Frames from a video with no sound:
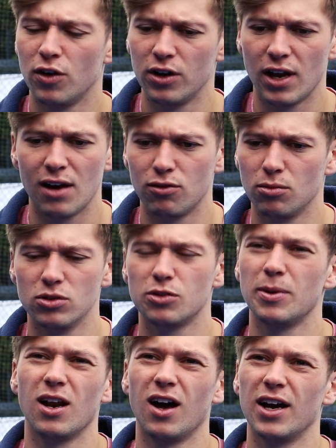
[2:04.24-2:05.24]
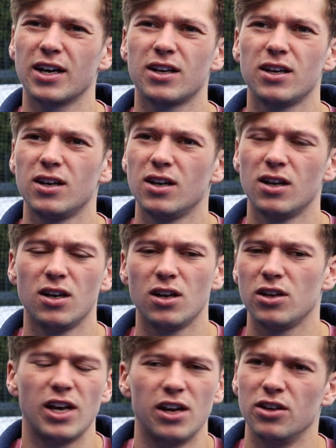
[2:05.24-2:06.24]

and everyone was a bit like, yeah,